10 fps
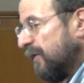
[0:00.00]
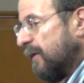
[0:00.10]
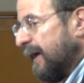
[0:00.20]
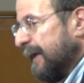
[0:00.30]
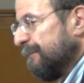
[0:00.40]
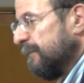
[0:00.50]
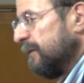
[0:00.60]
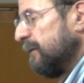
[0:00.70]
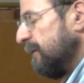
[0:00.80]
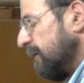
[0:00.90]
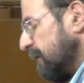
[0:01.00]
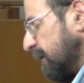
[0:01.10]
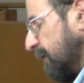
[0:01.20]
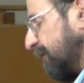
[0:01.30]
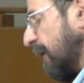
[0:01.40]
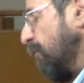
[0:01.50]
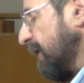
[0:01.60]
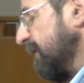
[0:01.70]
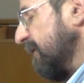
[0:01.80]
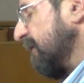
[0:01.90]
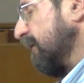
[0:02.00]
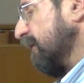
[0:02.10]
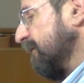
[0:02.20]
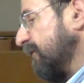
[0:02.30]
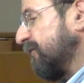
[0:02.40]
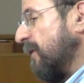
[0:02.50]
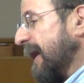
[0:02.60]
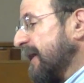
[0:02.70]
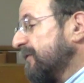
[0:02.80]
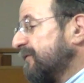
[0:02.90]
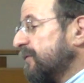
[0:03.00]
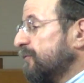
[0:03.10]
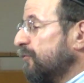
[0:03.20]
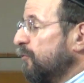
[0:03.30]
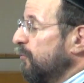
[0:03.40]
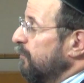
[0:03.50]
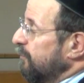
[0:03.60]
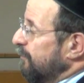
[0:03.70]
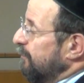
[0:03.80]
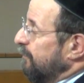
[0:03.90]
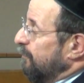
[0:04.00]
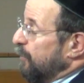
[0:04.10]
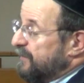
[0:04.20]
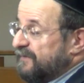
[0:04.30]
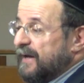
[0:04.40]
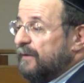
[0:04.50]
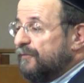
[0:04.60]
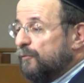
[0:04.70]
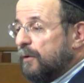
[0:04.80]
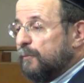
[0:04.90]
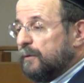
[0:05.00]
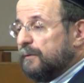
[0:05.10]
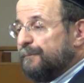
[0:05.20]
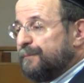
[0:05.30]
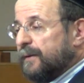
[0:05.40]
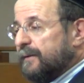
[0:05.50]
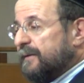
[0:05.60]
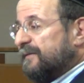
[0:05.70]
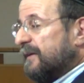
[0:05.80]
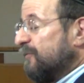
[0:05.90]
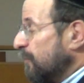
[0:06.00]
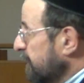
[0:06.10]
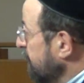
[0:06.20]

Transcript: time, someone decides to do what sounds normal. He says, Well,